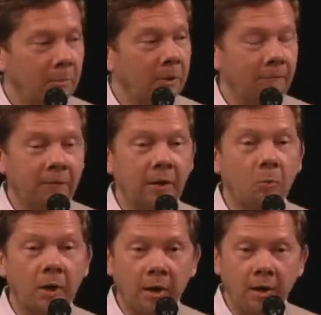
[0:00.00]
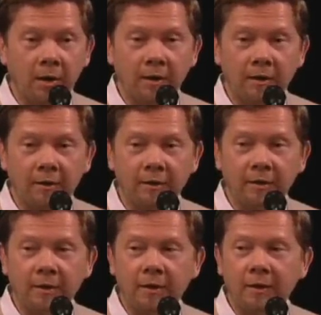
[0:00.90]
If there were
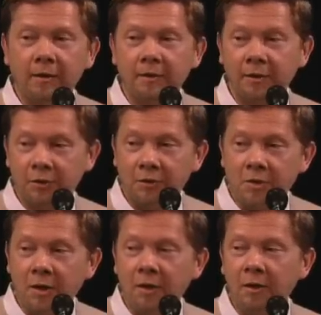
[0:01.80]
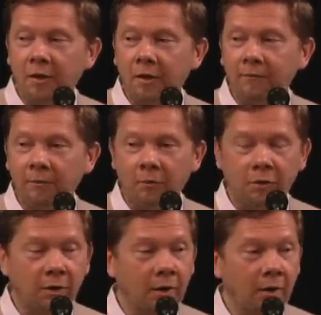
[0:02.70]
such a thing as
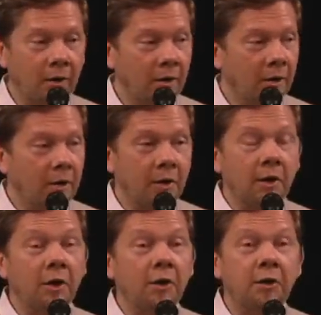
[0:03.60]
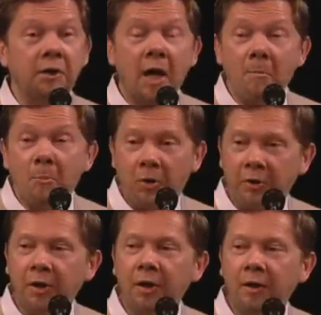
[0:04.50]
future,
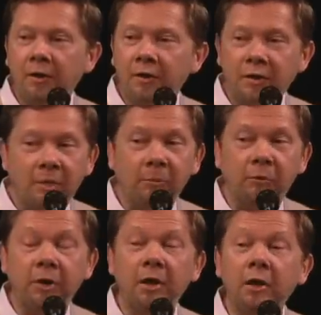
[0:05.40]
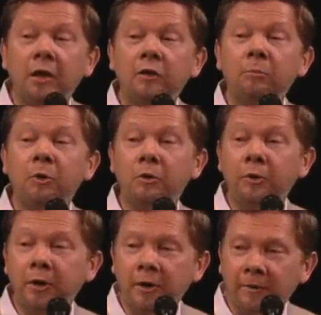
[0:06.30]
somebody, some great
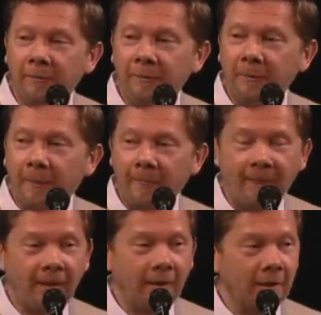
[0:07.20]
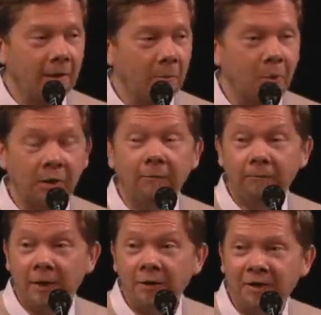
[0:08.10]
explorer, would have
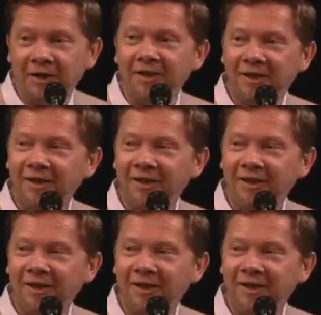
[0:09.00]
found it.